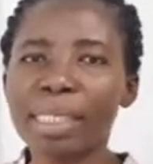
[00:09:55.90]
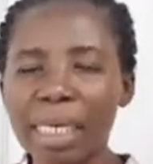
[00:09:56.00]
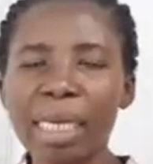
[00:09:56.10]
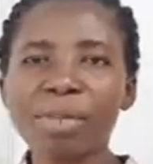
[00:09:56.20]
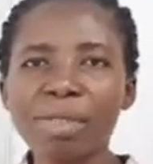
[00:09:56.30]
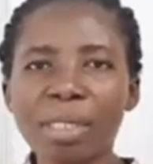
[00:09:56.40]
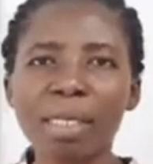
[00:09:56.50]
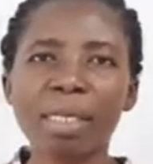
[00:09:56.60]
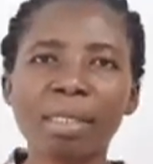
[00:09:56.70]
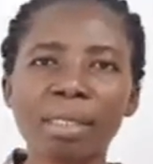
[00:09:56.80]
Can you say
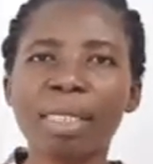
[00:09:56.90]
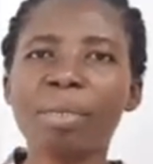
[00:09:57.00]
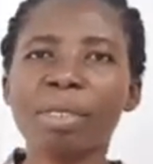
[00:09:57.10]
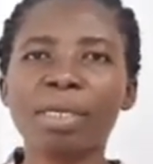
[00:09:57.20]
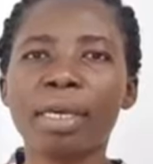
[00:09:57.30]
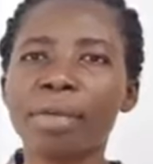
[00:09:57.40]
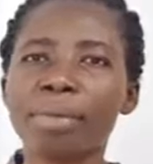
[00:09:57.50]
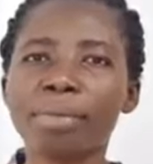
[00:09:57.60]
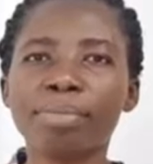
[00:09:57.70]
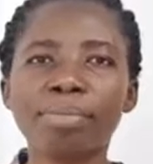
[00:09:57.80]
it? Let me hear
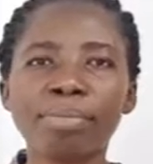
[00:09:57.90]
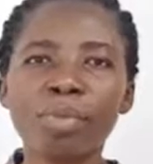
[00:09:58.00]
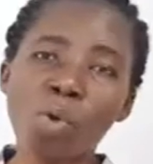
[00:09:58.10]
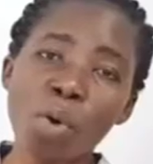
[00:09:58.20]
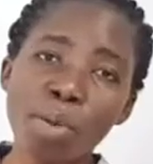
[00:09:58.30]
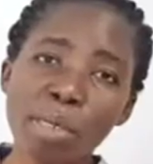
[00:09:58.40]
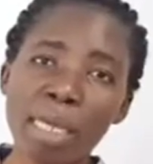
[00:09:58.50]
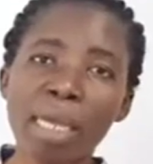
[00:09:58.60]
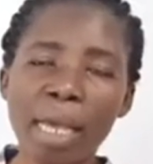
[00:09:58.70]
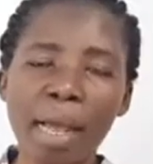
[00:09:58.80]
it.
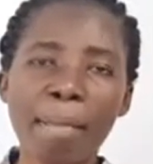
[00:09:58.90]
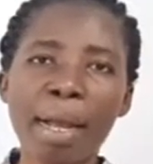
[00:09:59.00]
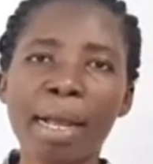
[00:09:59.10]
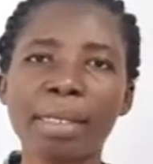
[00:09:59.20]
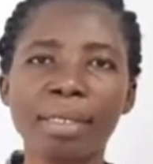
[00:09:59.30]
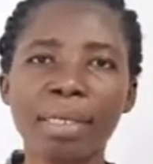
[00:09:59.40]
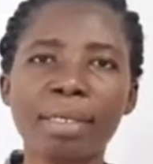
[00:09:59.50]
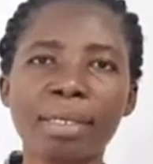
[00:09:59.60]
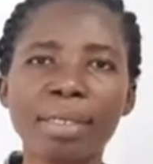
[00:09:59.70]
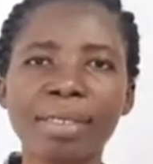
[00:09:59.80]
Ori Amaka, say it.